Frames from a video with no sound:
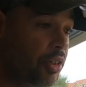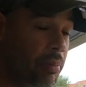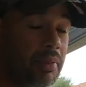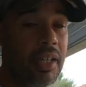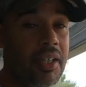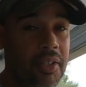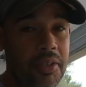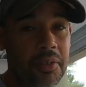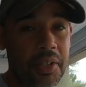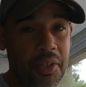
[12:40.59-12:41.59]
and
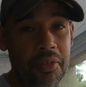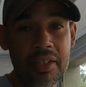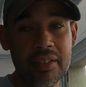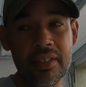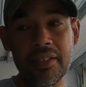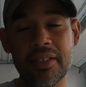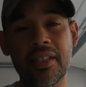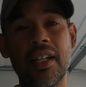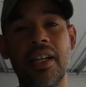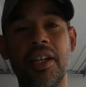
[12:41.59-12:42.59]
LetGo and
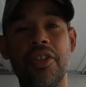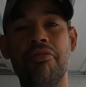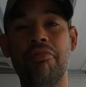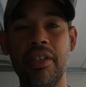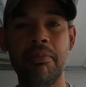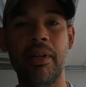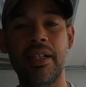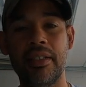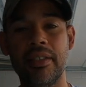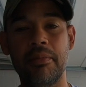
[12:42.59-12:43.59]
Craigslist, you really
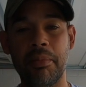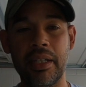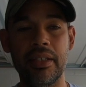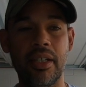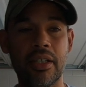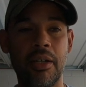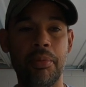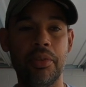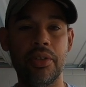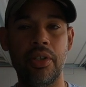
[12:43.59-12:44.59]
might luck up
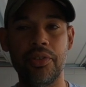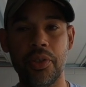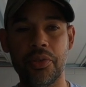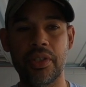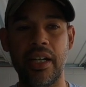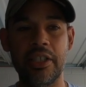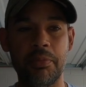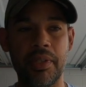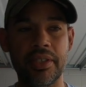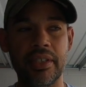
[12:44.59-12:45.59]
on those sites,
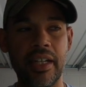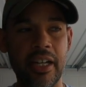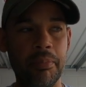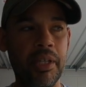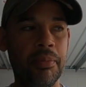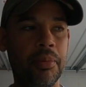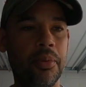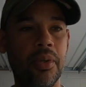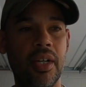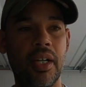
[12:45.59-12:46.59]
because a lot of
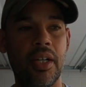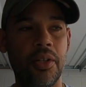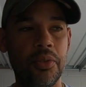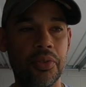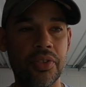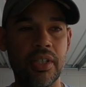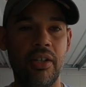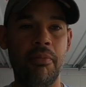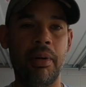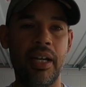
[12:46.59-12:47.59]
people who
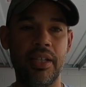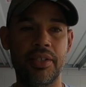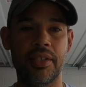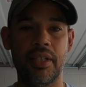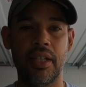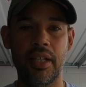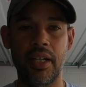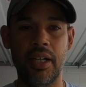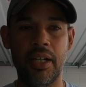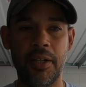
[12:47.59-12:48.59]
sell bikes
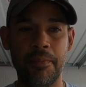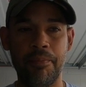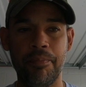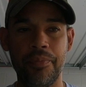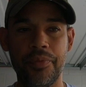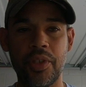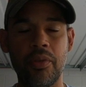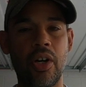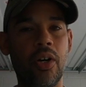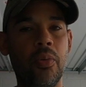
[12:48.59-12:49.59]
don't
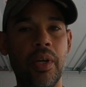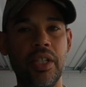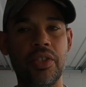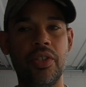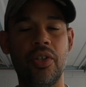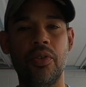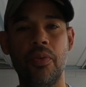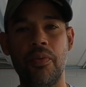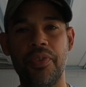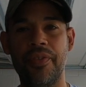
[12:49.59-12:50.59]
always
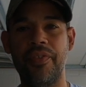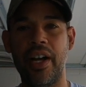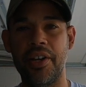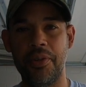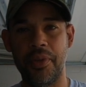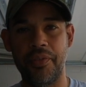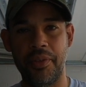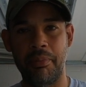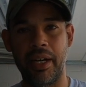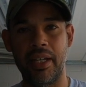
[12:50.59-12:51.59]
know the value of
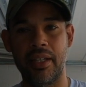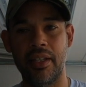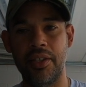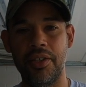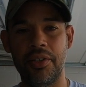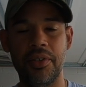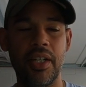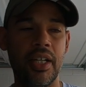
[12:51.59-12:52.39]
their bike, you know.